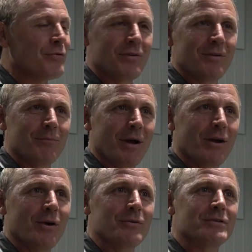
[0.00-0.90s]
was
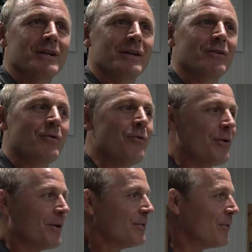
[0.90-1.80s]
my coach sitting in the
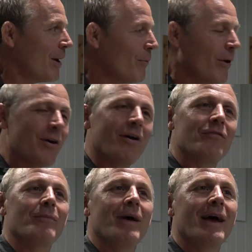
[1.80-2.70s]
corner. So I walk
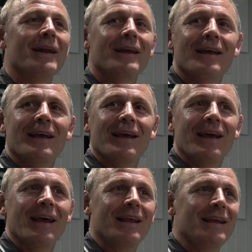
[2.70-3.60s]
off the mat,
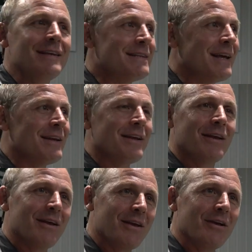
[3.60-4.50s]
and he said,
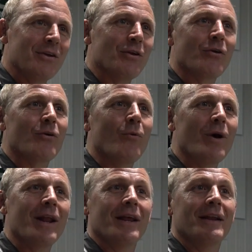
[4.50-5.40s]
"You're going
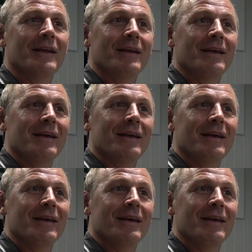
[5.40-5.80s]
to win it."